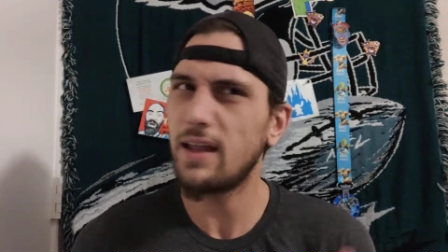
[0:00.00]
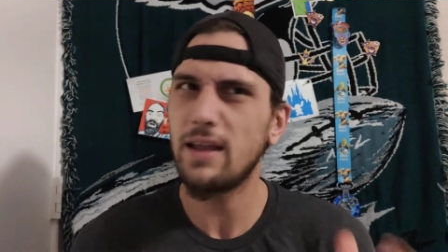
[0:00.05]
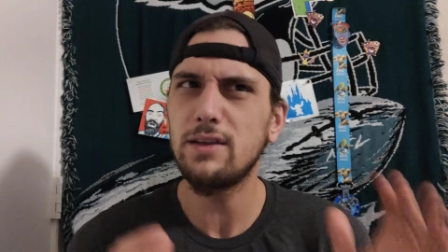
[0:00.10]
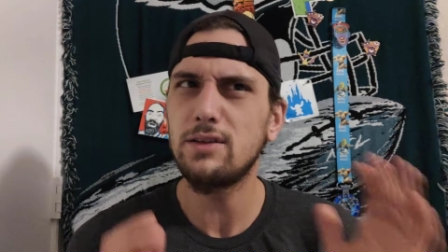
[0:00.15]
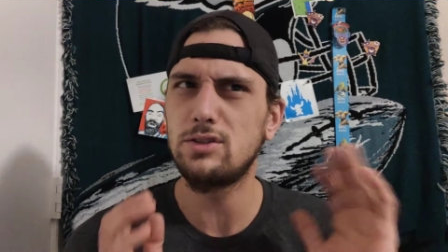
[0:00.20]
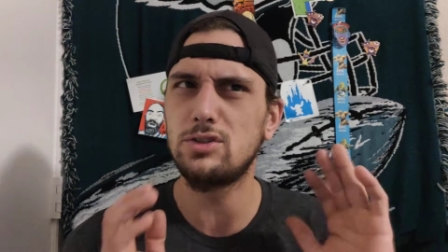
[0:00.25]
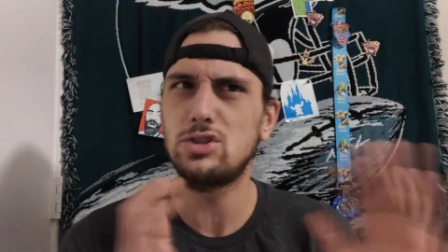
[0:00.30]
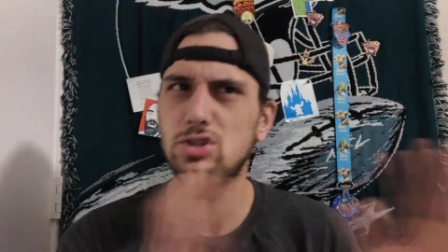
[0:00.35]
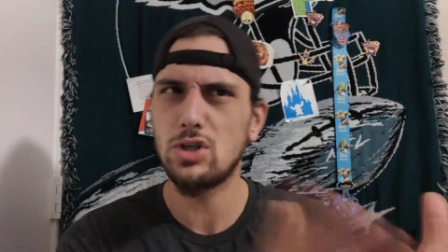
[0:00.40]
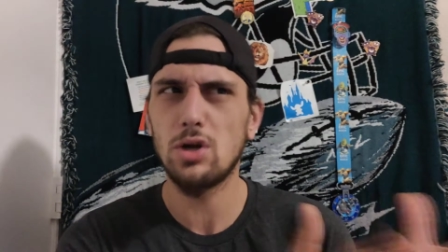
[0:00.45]
and
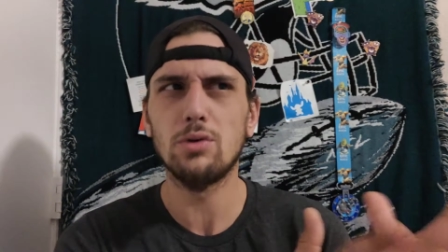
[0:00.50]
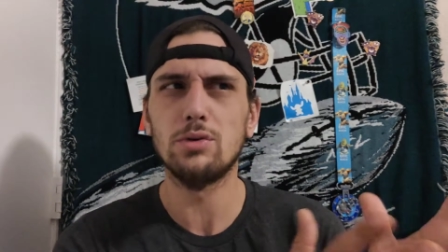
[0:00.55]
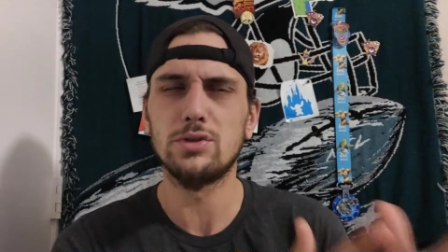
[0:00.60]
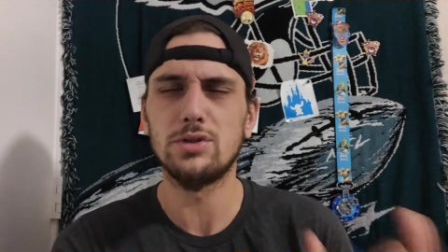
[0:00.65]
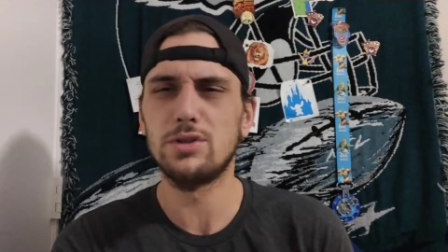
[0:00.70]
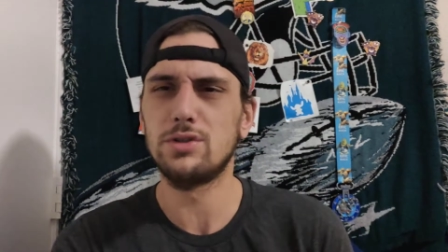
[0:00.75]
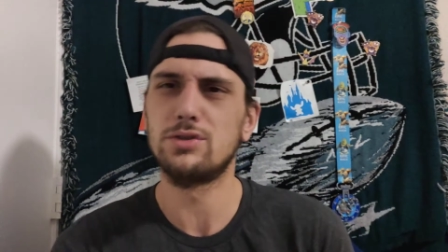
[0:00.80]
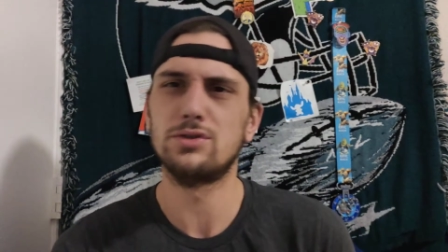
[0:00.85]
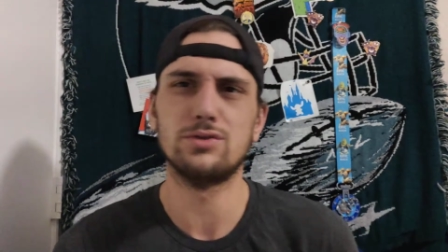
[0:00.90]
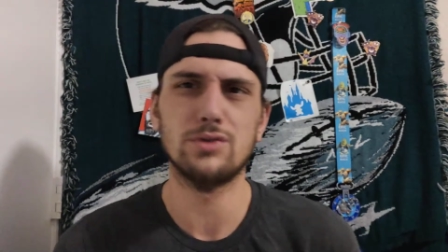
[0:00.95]
they show
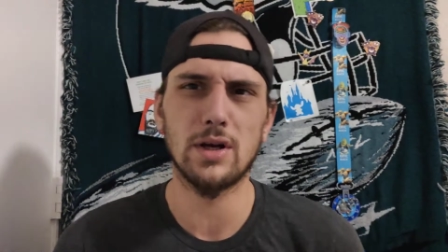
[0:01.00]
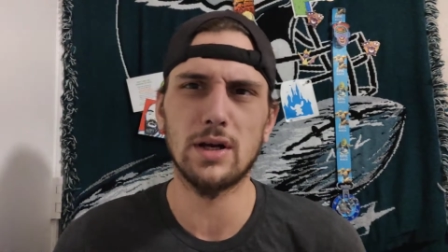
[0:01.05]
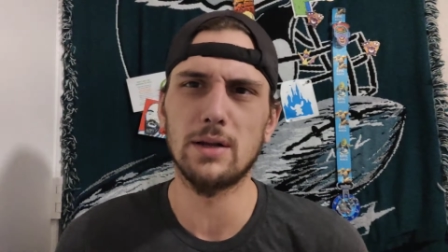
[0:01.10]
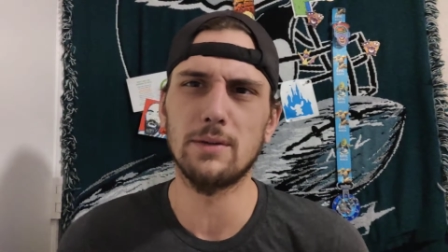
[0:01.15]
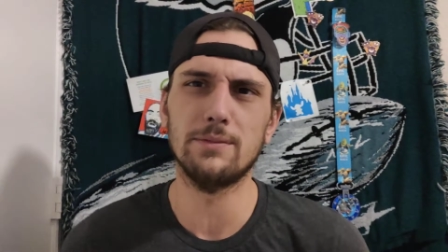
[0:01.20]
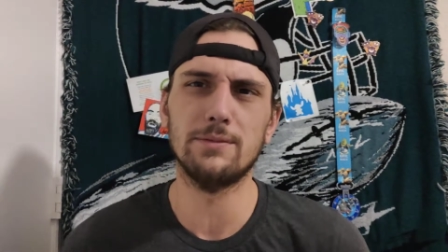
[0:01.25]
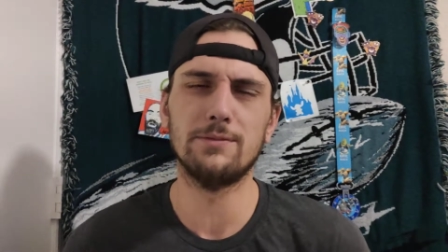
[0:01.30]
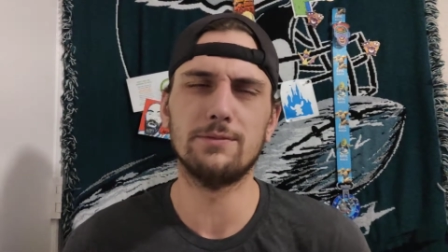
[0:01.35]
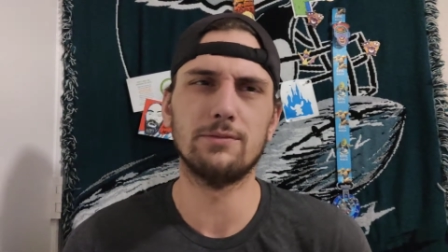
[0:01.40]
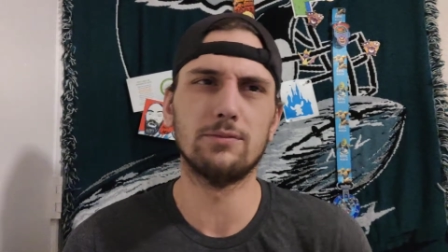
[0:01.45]
it to you
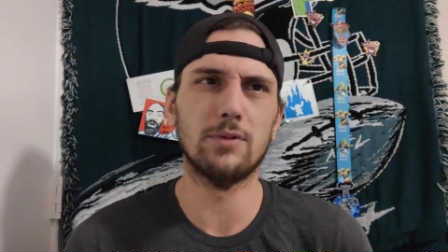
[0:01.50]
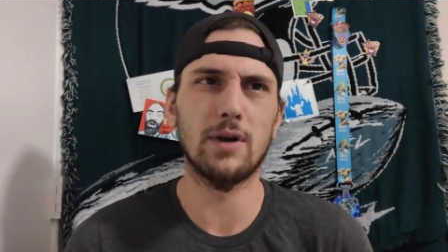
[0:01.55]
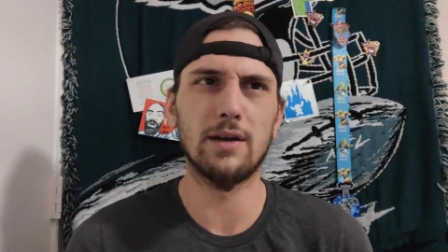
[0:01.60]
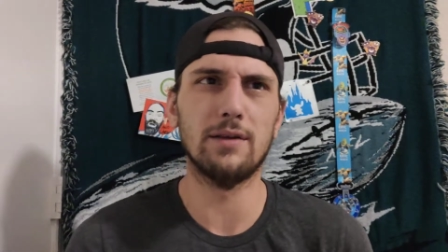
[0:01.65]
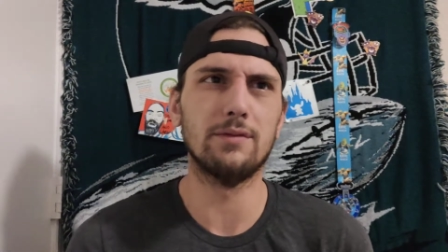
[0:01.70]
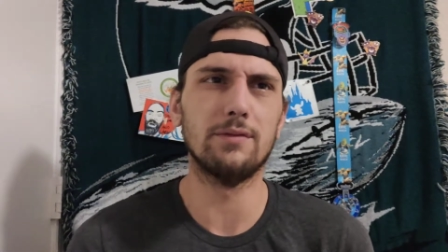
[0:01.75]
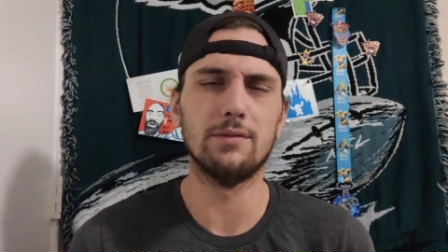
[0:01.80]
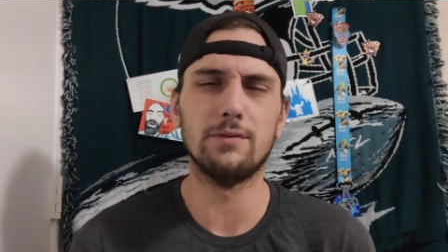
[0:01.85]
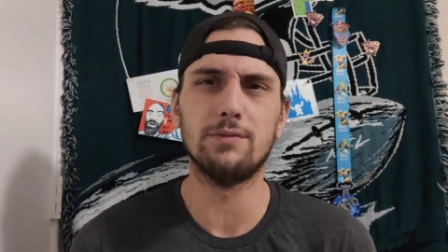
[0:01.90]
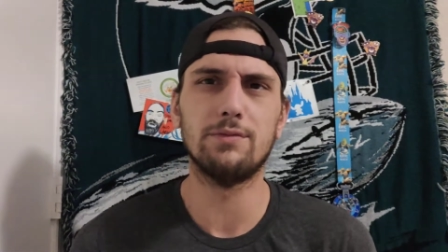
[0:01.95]
straight up,
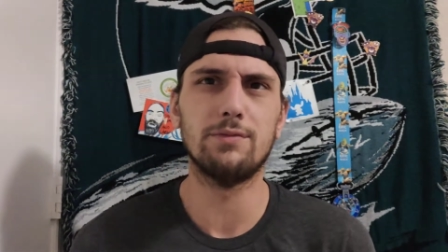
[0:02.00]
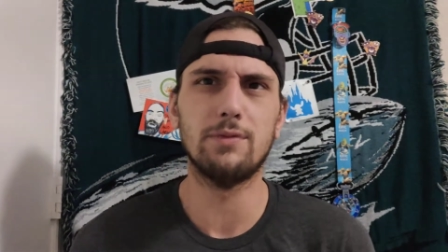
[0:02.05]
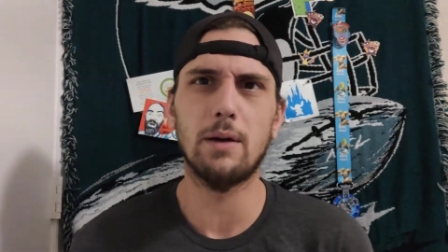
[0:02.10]
right